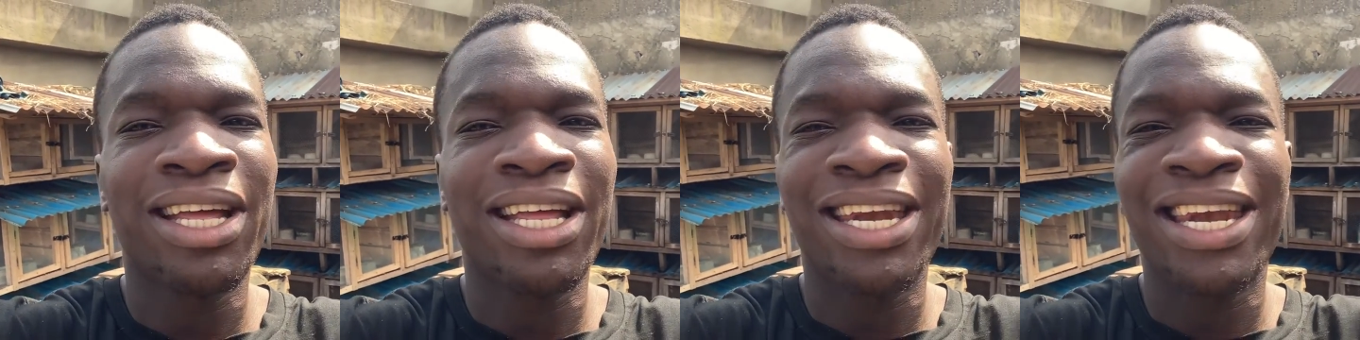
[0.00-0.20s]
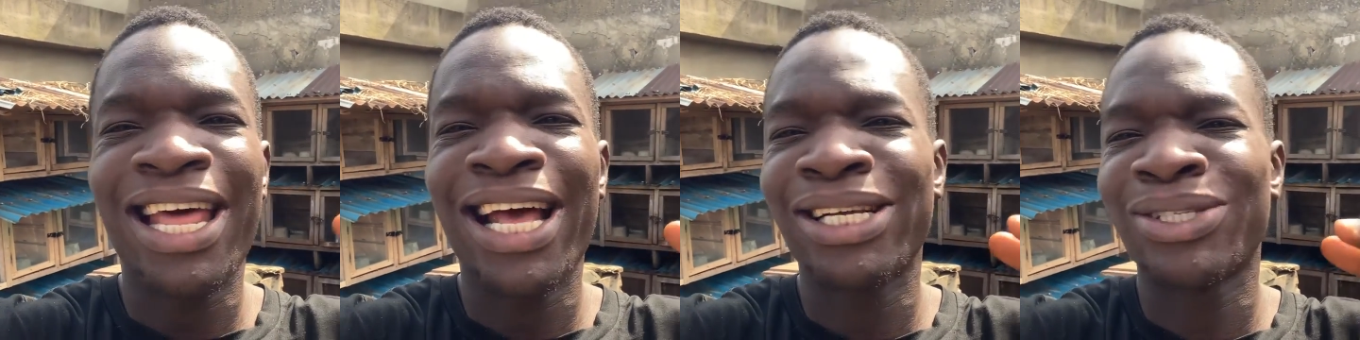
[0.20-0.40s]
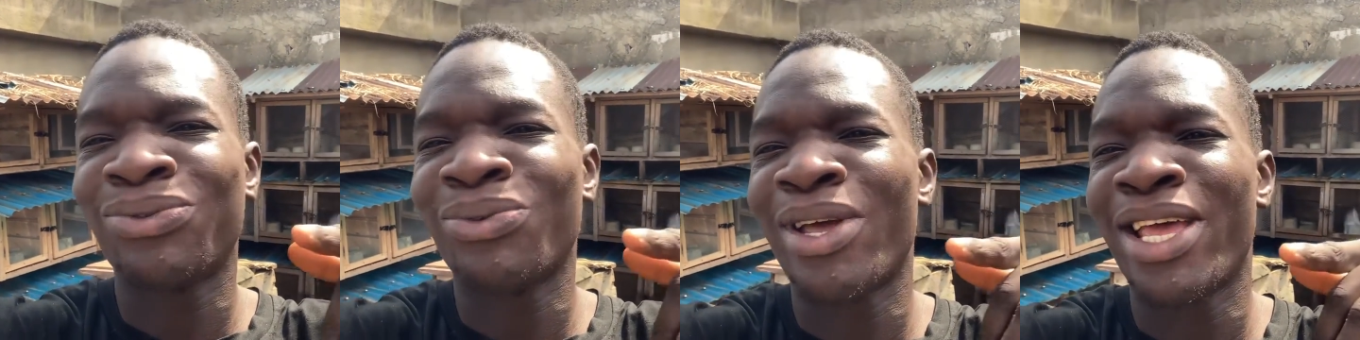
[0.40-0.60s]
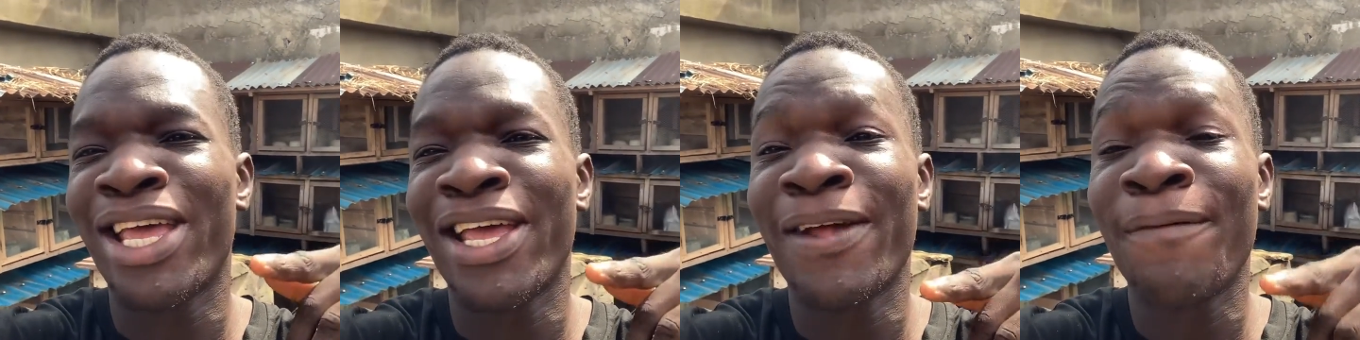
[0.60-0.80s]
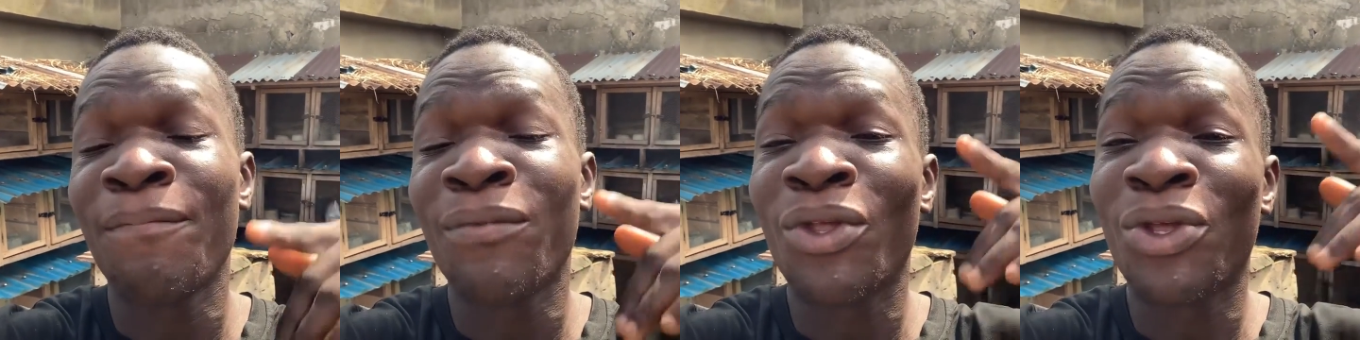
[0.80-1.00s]
that's
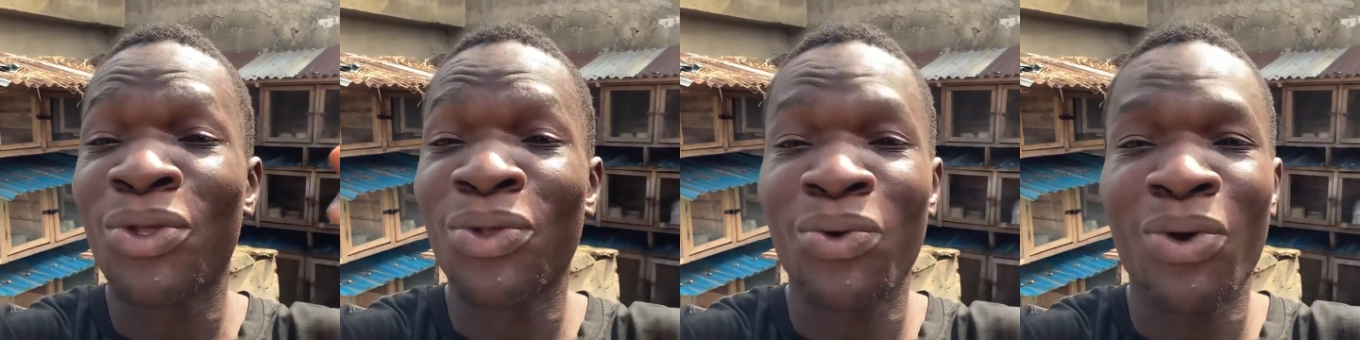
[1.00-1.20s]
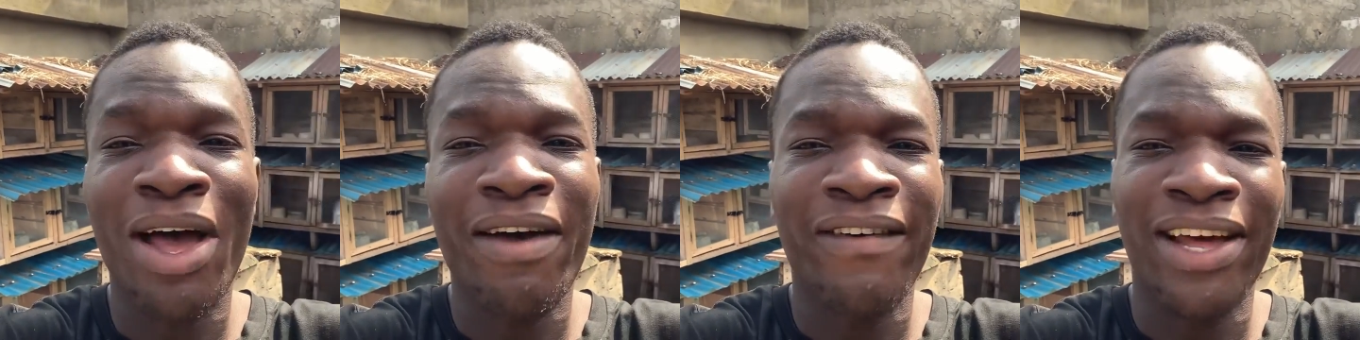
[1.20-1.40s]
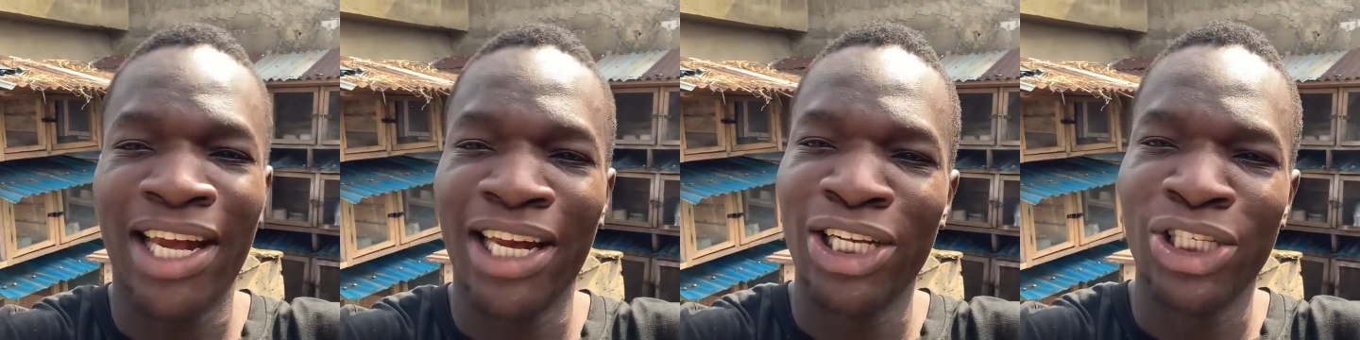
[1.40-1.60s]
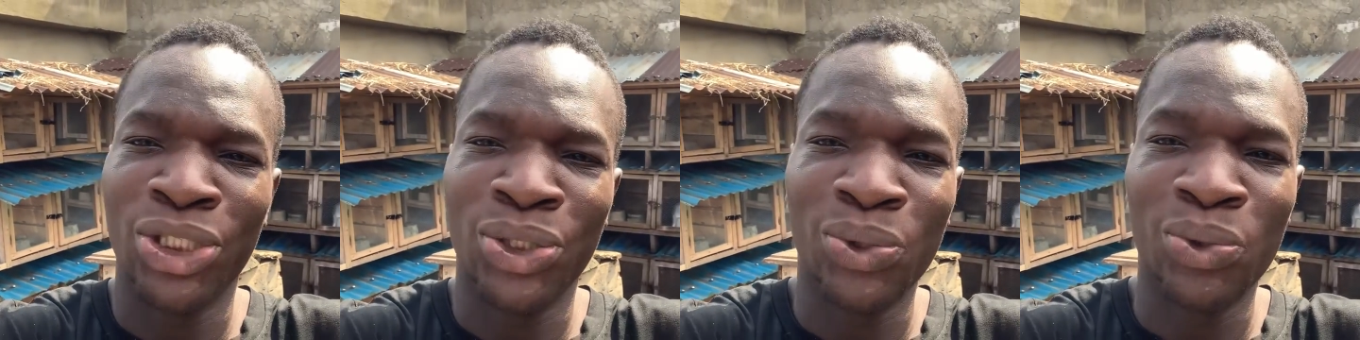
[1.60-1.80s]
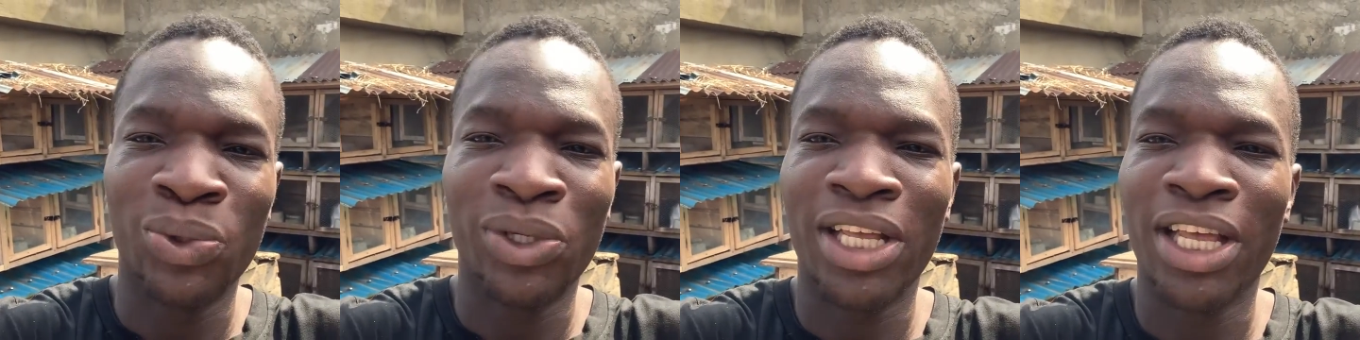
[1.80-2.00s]
where you have an
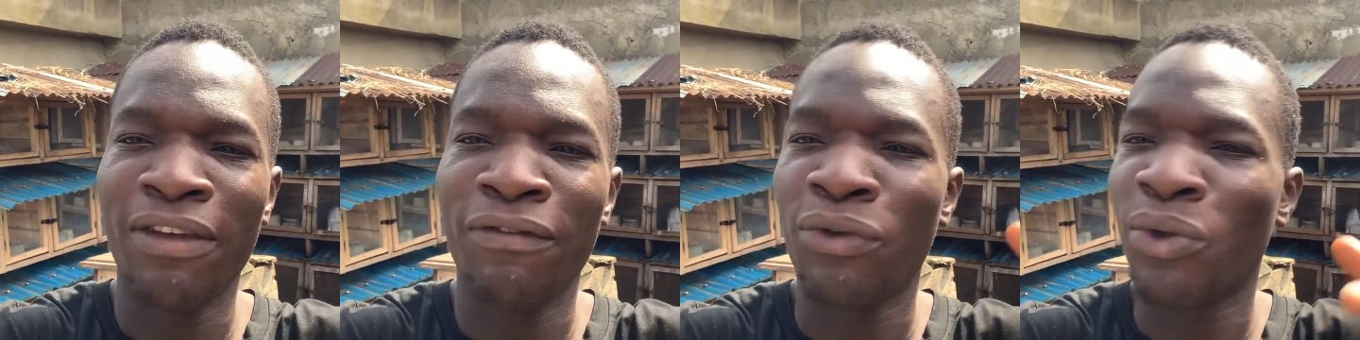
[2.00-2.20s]
issue if